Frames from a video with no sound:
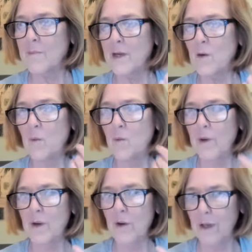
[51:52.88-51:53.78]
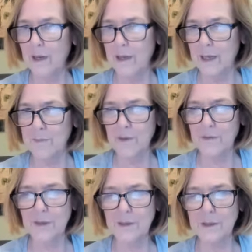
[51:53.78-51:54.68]
but I don't wear a lot of
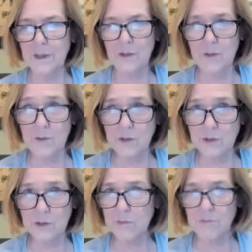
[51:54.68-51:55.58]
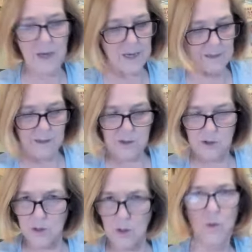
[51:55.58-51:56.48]
amethyst. I used to, I just
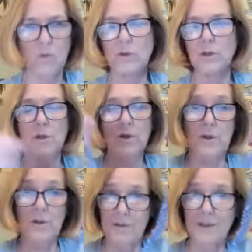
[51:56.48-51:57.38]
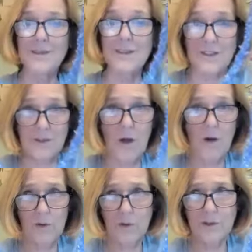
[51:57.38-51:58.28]
don't. This is a Star
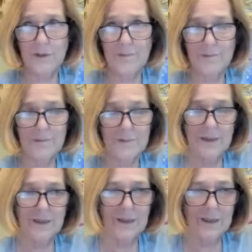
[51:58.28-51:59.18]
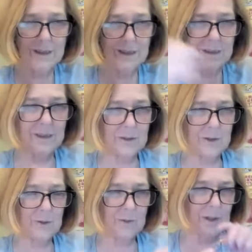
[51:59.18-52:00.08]
Wars. This is, I think,
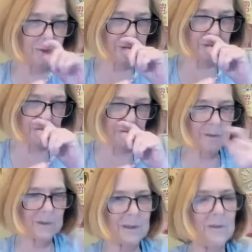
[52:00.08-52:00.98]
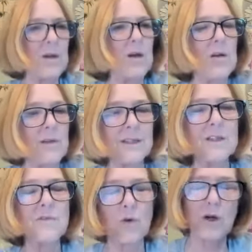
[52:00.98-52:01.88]
200 and was it? This
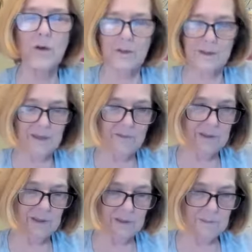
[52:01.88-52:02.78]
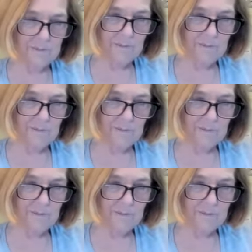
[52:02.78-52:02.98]
is 470